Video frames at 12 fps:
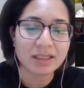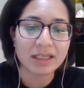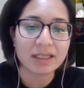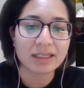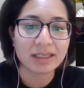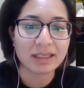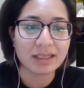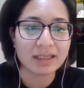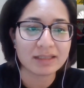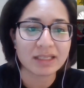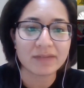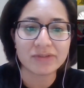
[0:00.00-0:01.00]
a lot of
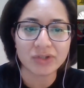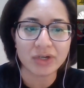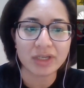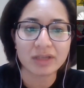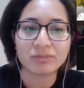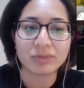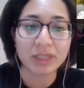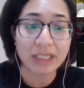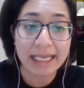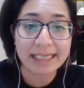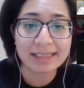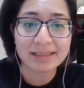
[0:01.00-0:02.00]
kids have started
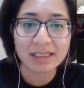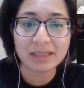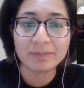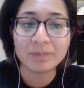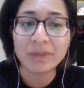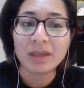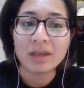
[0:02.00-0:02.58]
realizing